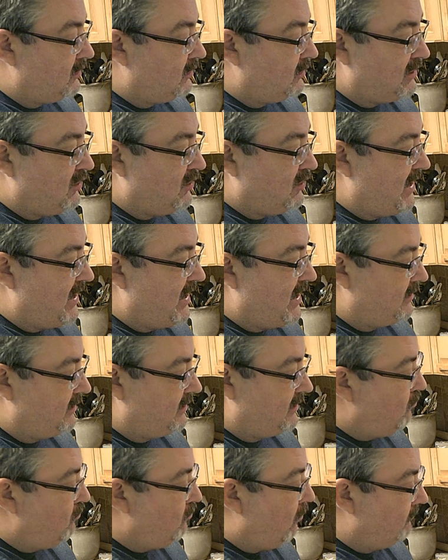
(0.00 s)
created
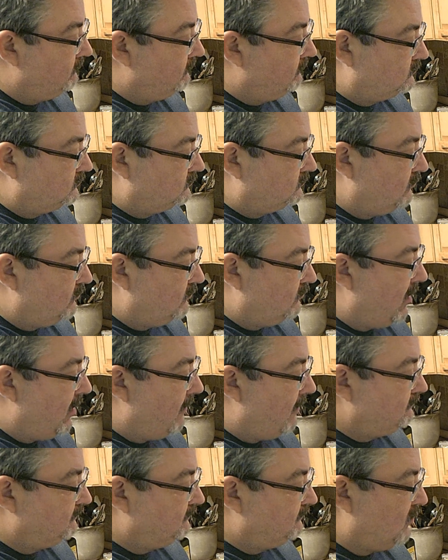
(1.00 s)

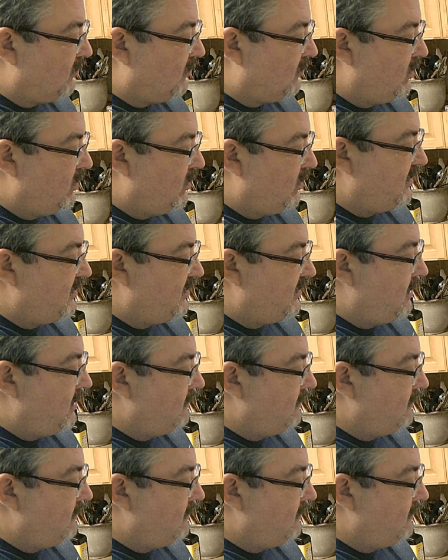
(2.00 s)
with the